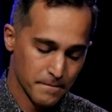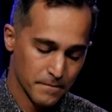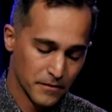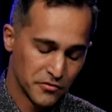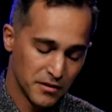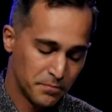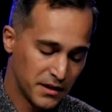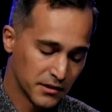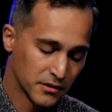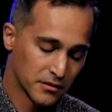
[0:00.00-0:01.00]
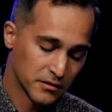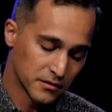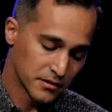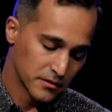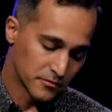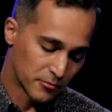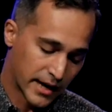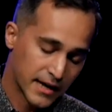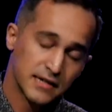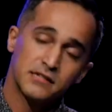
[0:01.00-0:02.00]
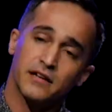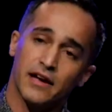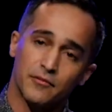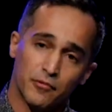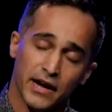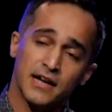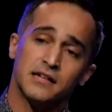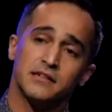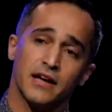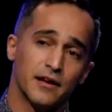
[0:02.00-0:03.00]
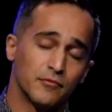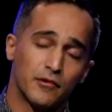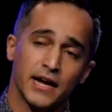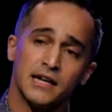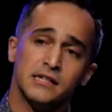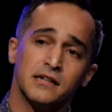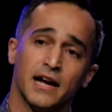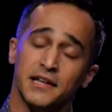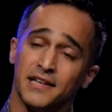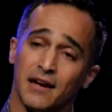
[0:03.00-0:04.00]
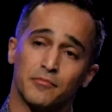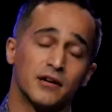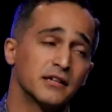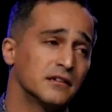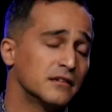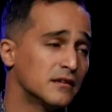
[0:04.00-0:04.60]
You see, Peter ran and ran and ran, and he kept running.